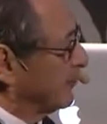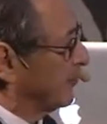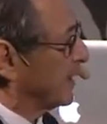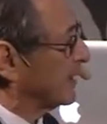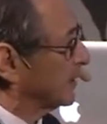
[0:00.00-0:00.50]
and
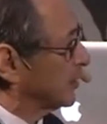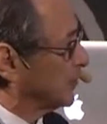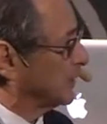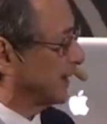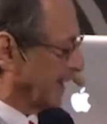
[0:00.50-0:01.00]
for
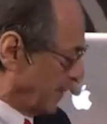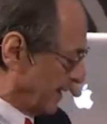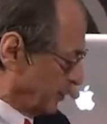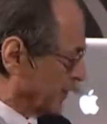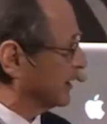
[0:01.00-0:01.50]
myoglobin, and
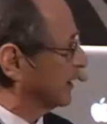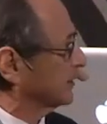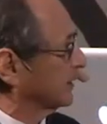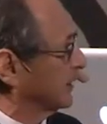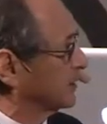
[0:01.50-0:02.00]
then do a
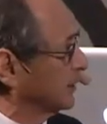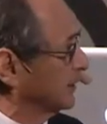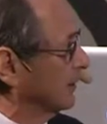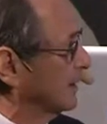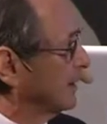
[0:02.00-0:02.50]

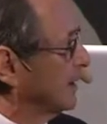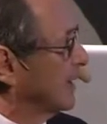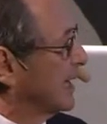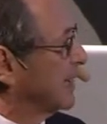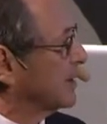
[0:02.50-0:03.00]
calculation.
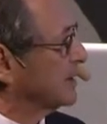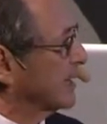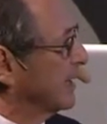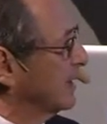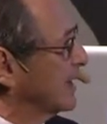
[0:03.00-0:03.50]
And this
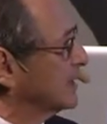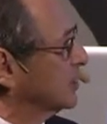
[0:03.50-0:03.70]
then led